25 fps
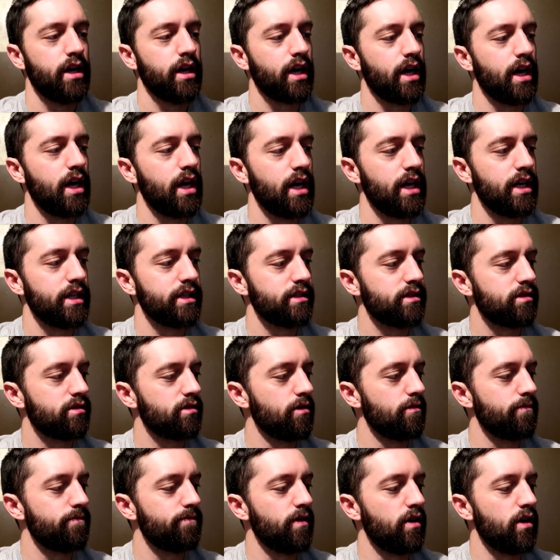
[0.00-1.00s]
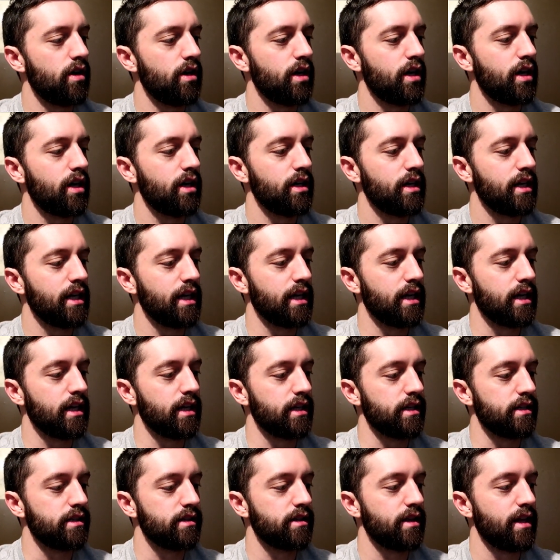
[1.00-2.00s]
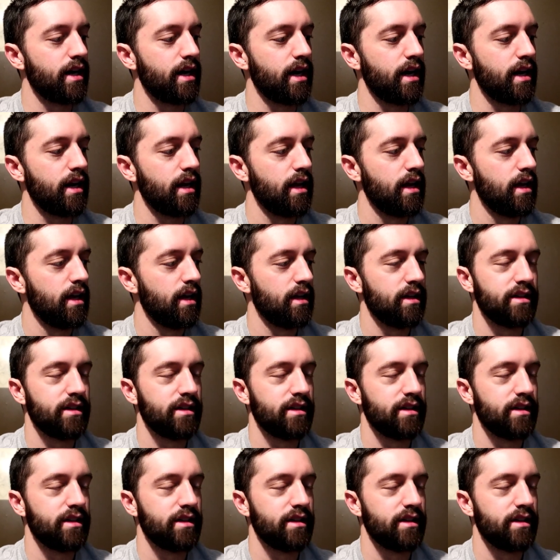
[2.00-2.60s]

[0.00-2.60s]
Cons so far is that